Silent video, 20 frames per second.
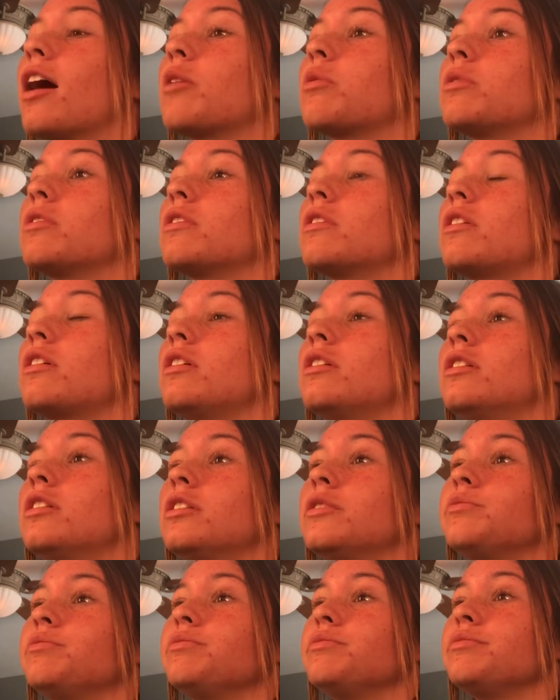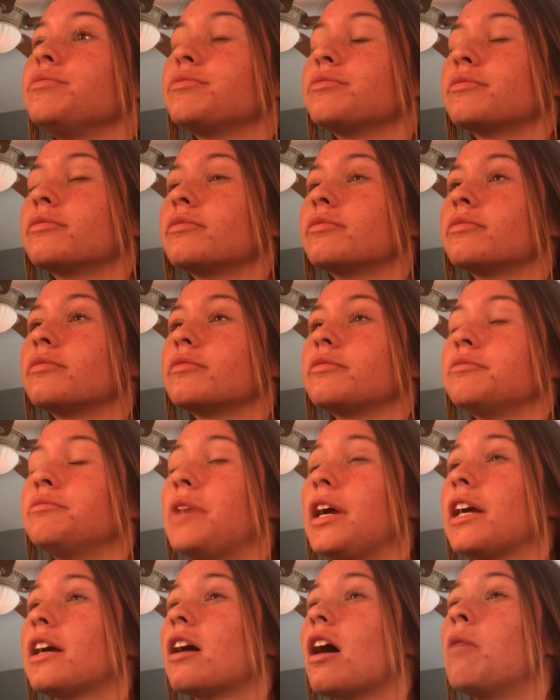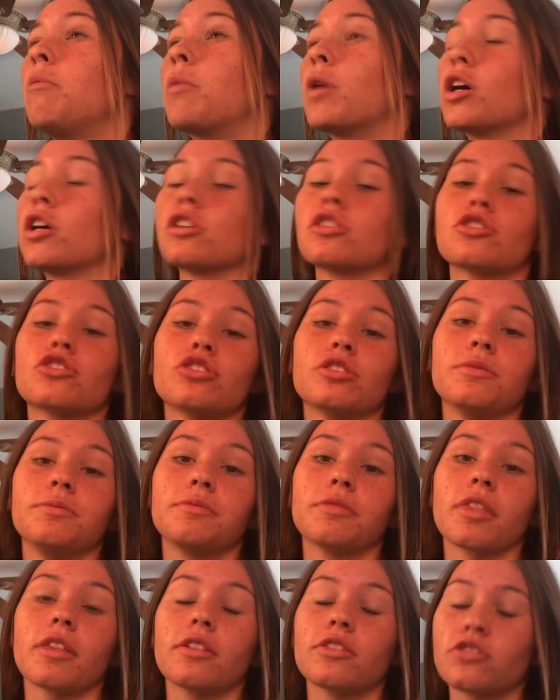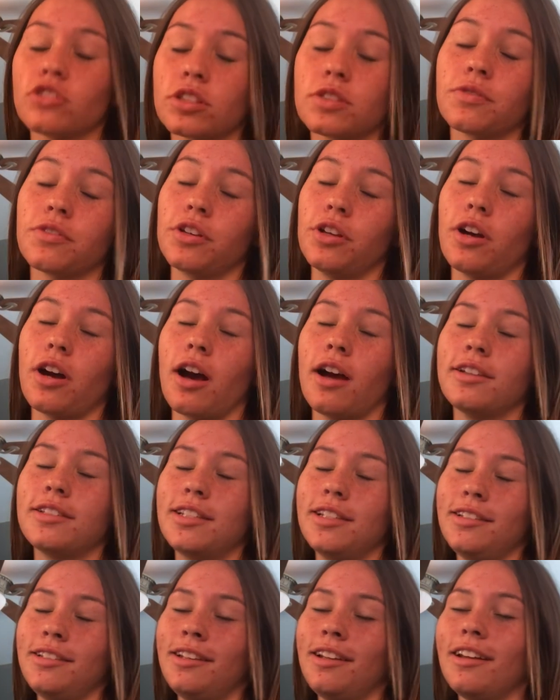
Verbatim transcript: I will make a merch just for you guys.